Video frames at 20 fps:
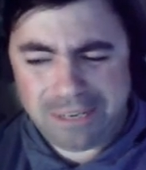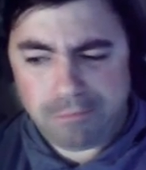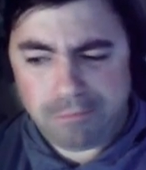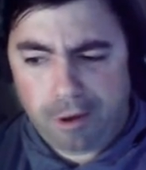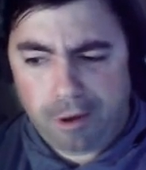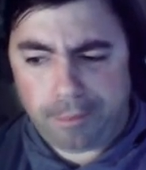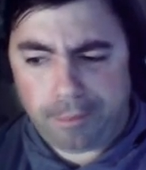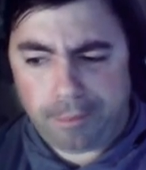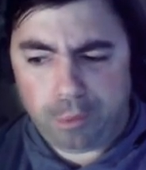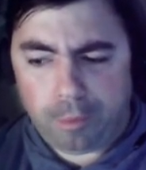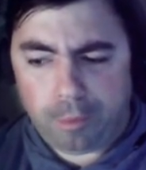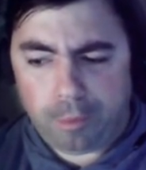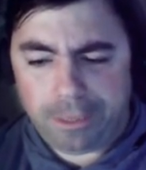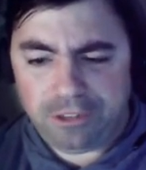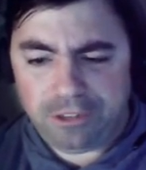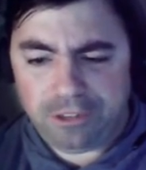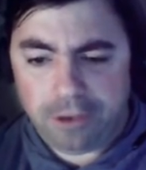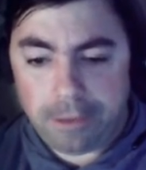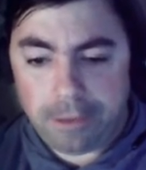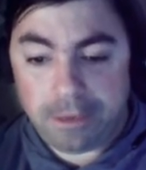probably won't be
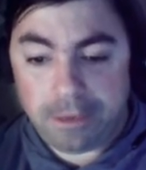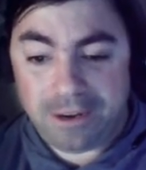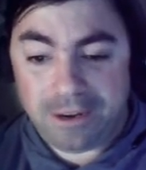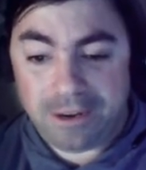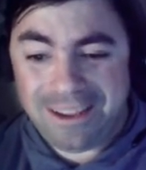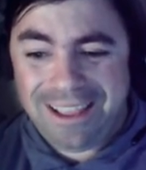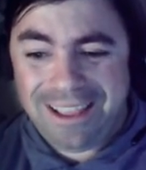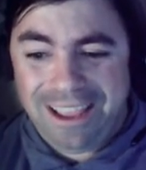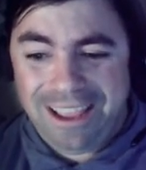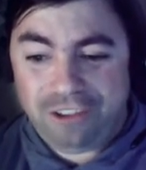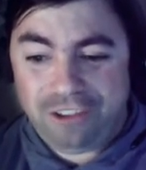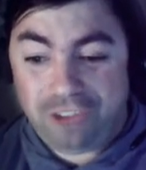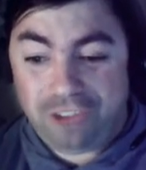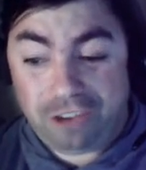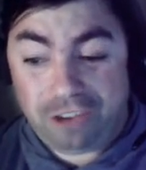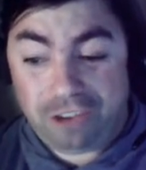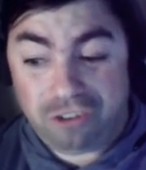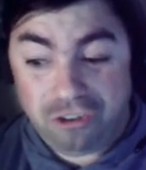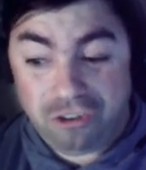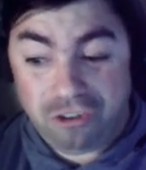today, but a
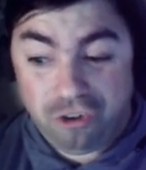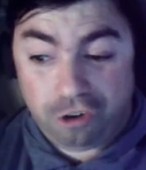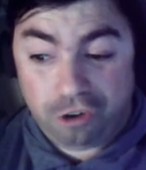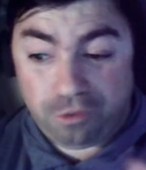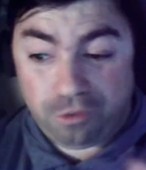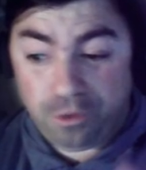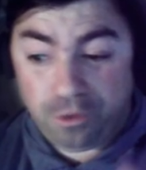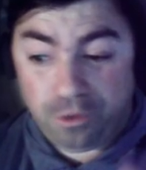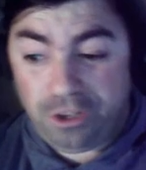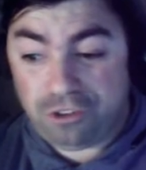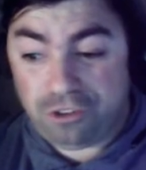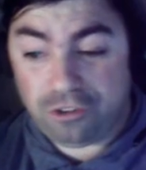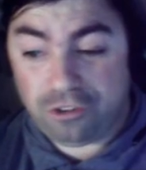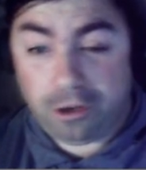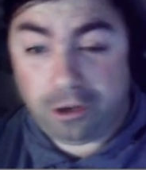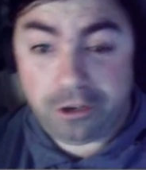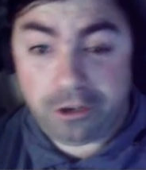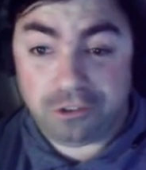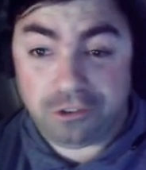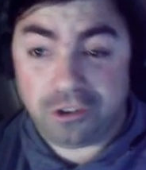section just for these
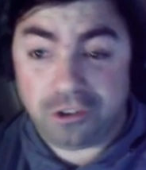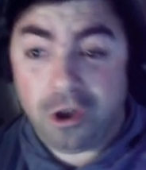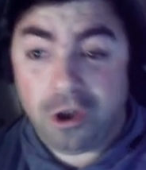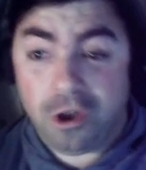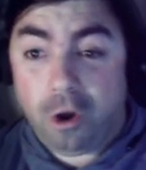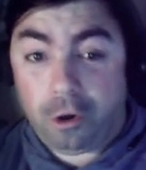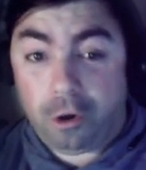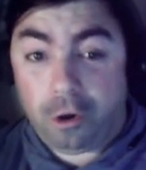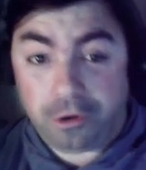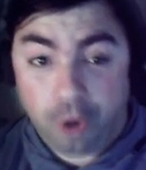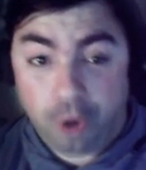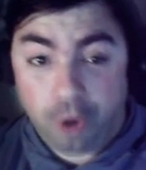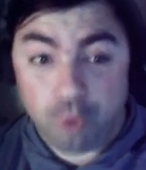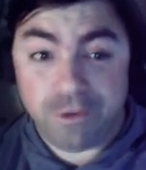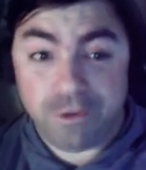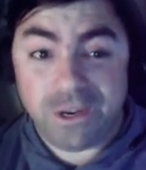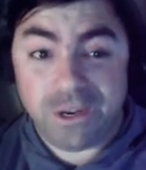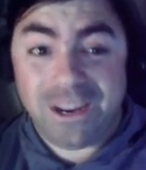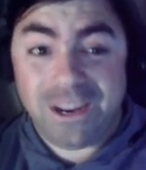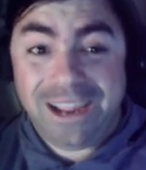studies on
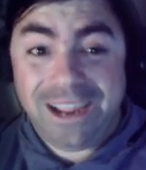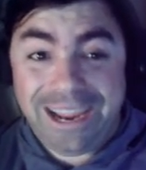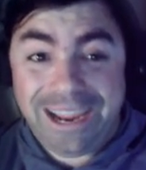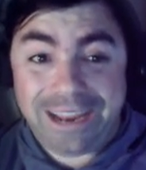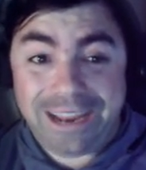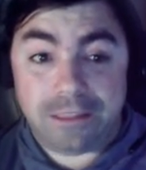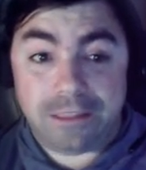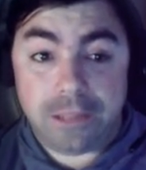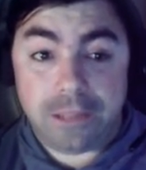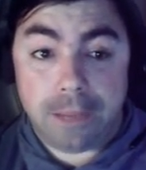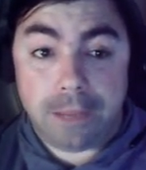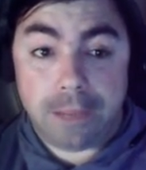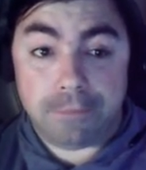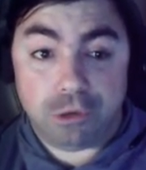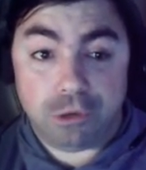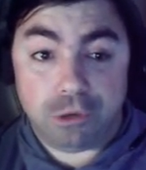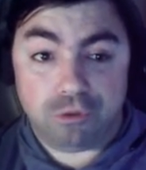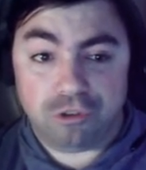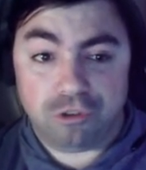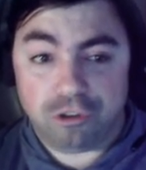COVID and the
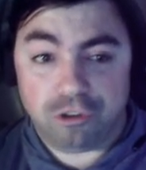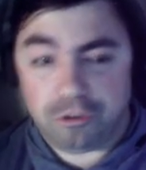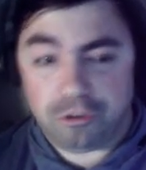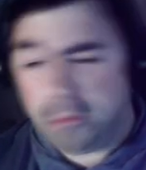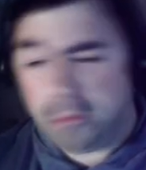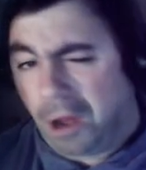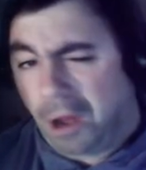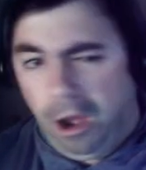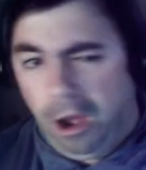immune system.